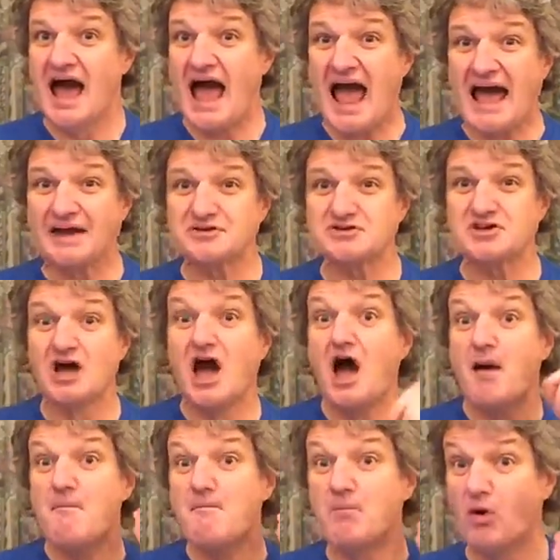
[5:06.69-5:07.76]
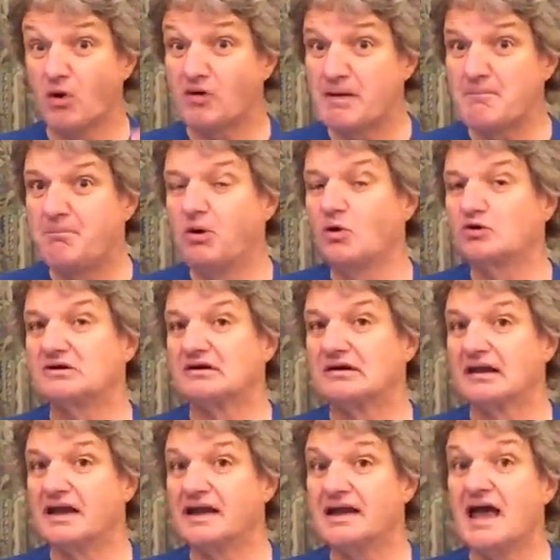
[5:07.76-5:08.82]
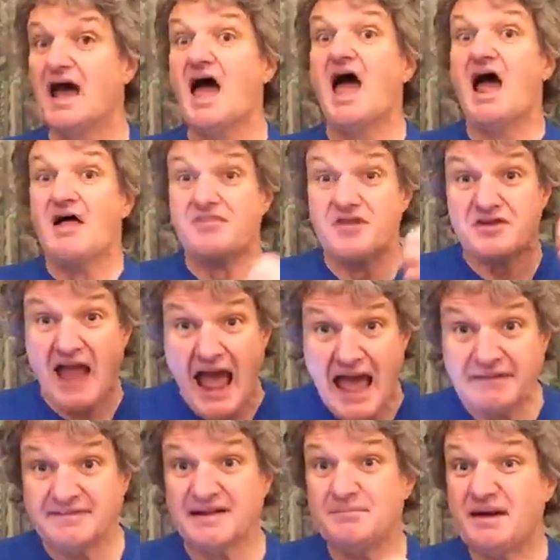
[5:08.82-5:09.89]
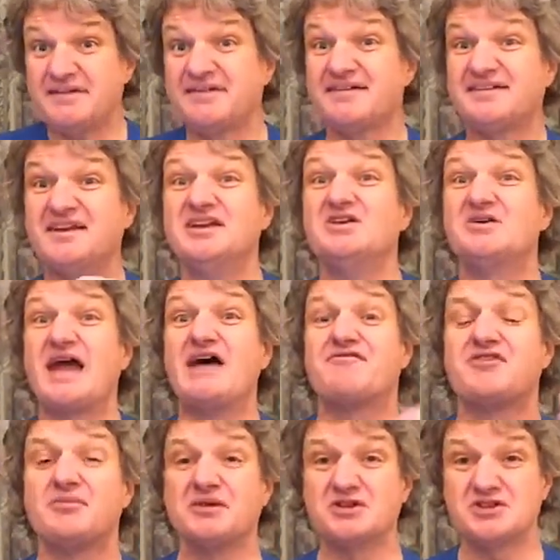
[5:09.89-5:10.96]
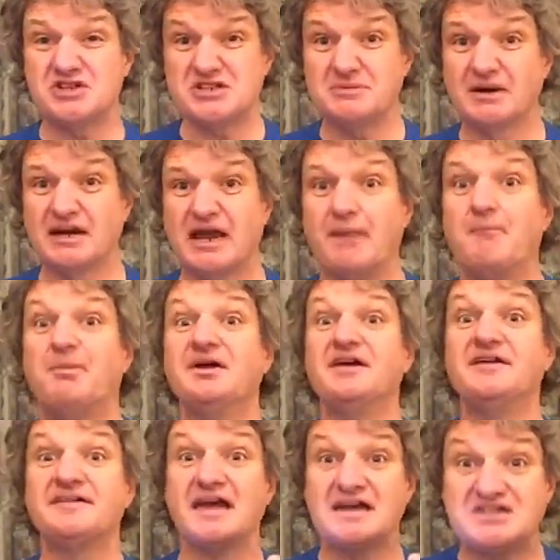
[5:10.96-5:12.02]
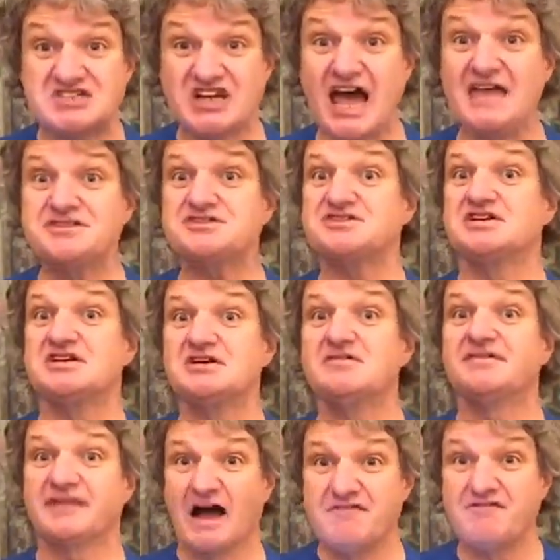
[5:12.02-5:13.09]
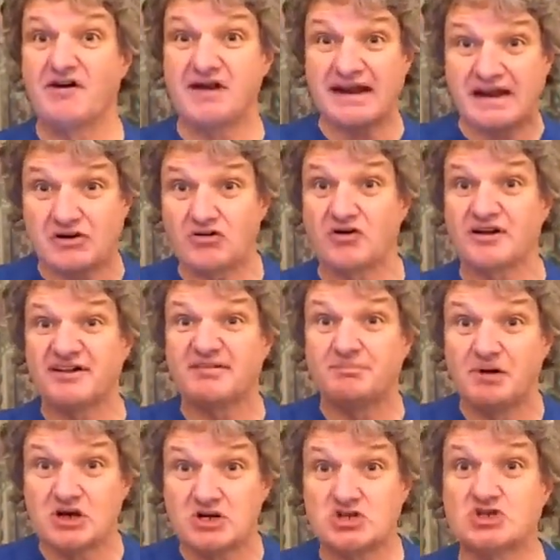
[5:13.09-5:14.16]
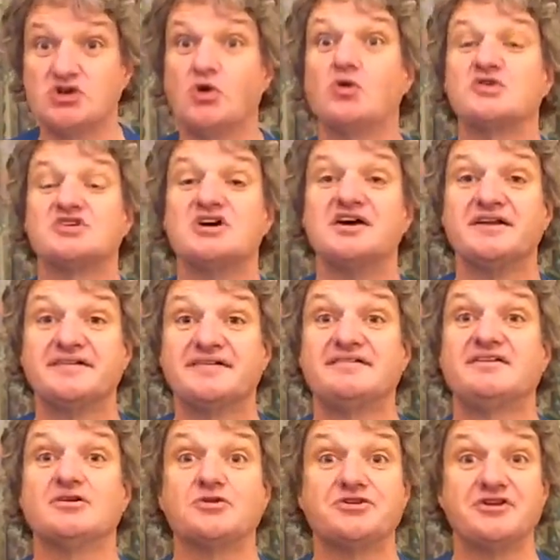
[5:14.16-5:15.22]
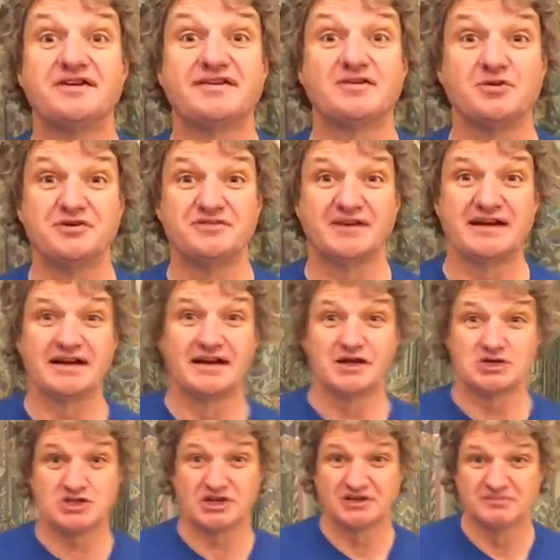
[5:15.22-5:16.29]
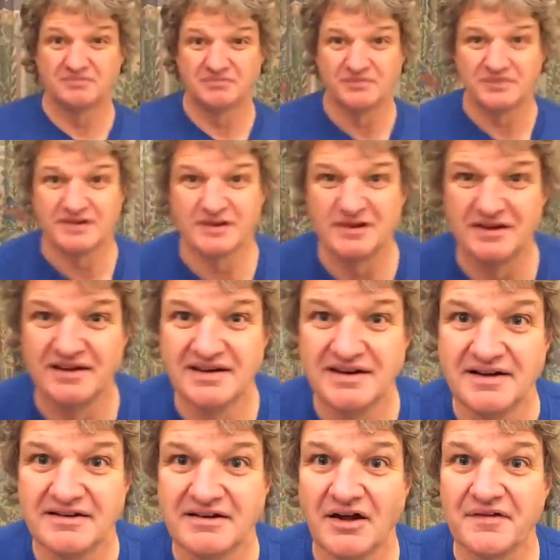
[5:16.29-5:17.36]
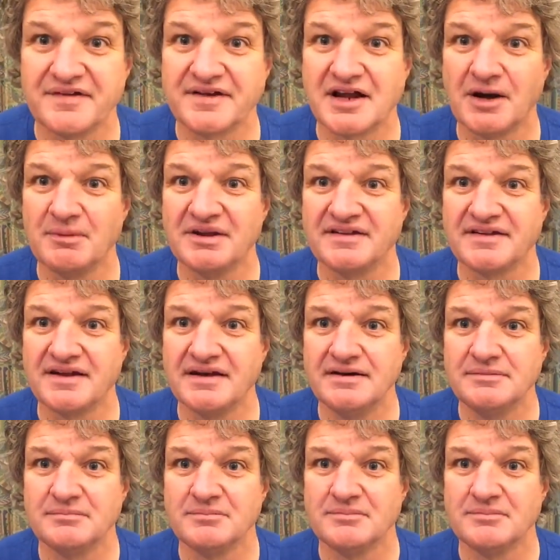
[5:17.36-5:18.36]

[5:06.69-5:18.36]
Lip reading: And more importantly, the SMSs that you get from legitimate companies tend to use a very crisp, short, stilted sort of English. Lots of comments here.